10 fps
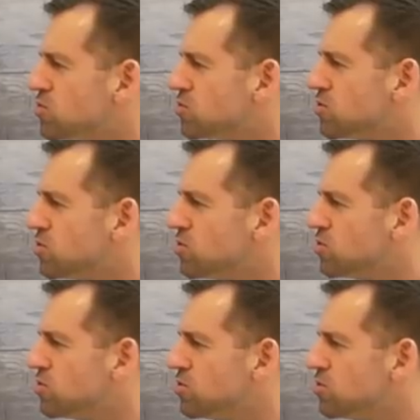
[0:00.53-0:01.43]

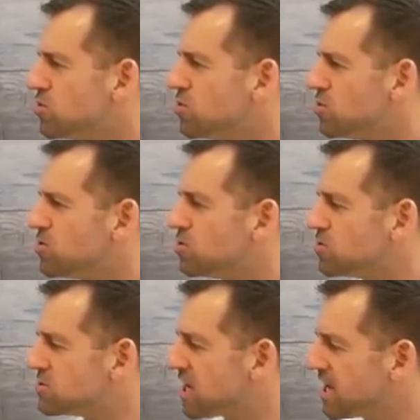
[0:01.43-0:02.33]

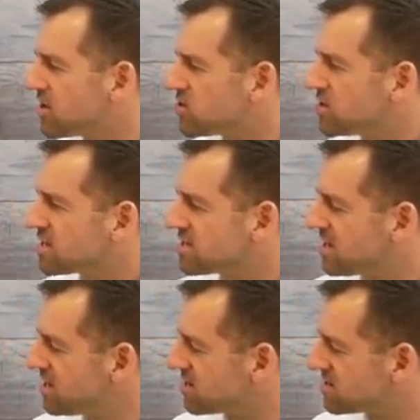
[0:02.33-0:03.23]
Ooh, take a look at
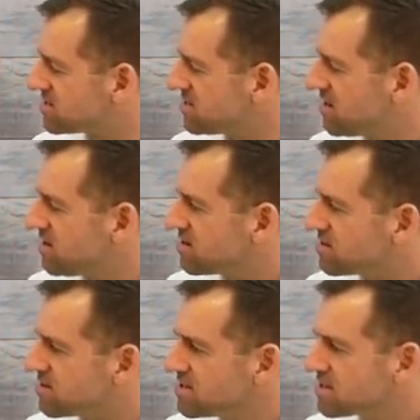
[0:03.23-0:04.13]
this.
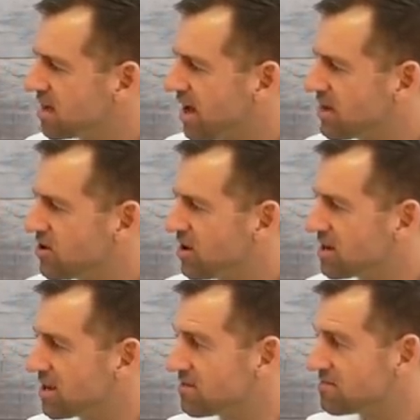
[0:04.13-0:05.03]
This guy
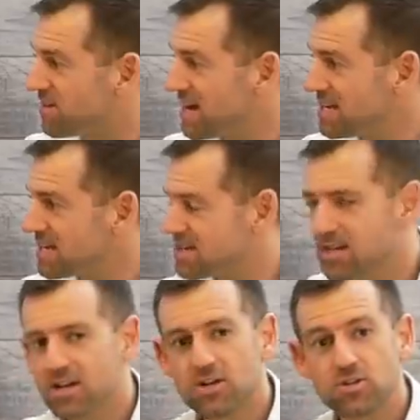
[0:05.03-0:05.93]
got
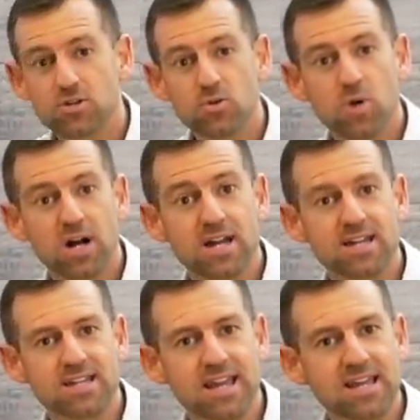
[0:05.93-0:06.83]
invited to a
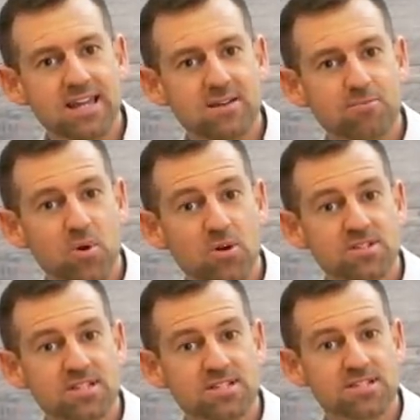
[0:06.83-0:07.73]
Canadian
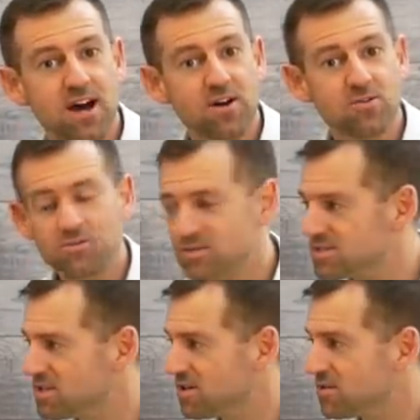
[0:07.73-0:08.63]
person's
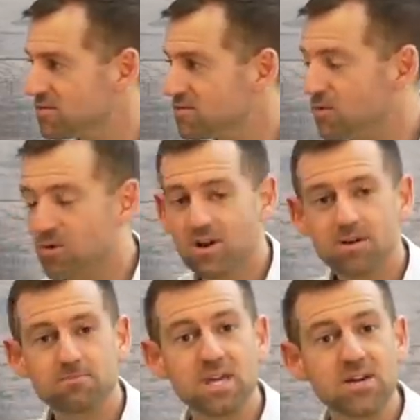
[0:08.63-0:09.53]
house for
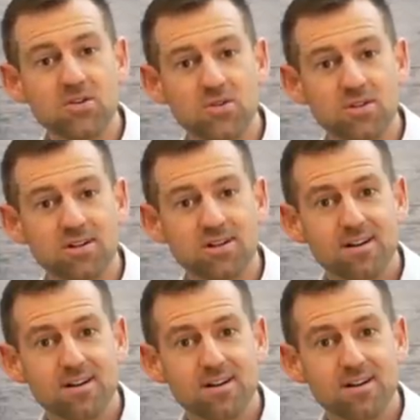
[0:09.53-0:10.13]
a meal.